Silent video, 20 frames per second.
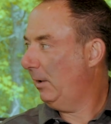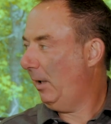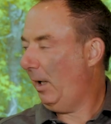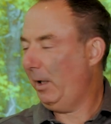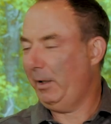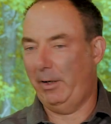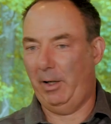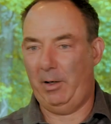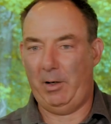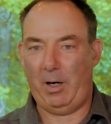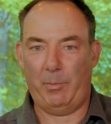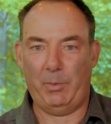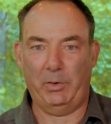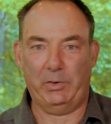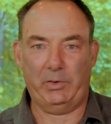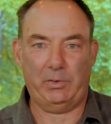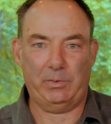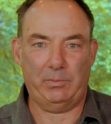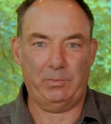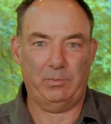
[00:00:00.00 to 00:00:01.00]
I don't know,
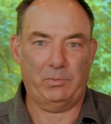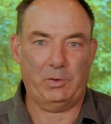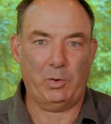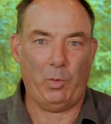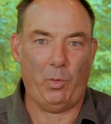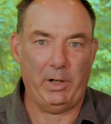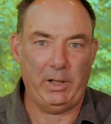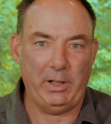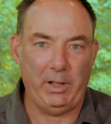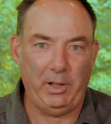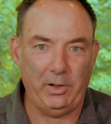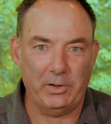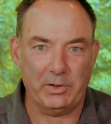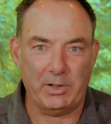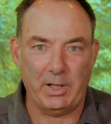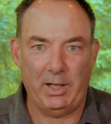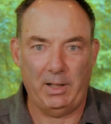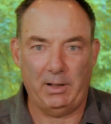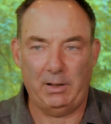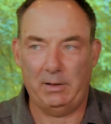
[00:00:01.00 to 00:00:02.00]
almost 20 years
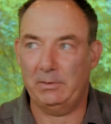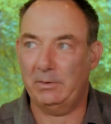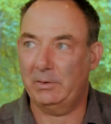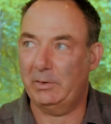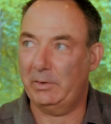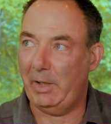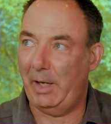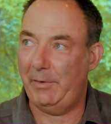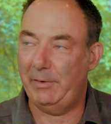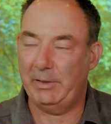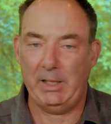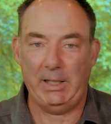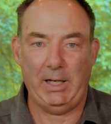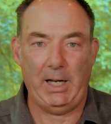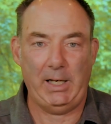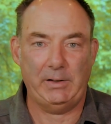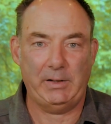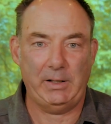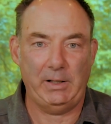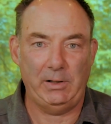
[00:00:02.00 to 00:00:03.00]
now, 17,
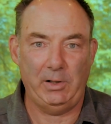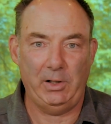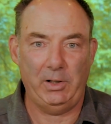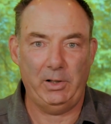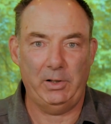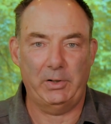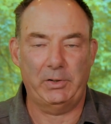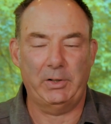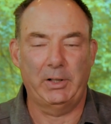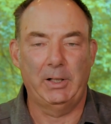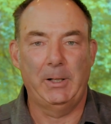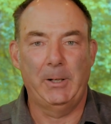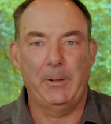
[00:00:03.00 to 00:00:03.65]
18 years.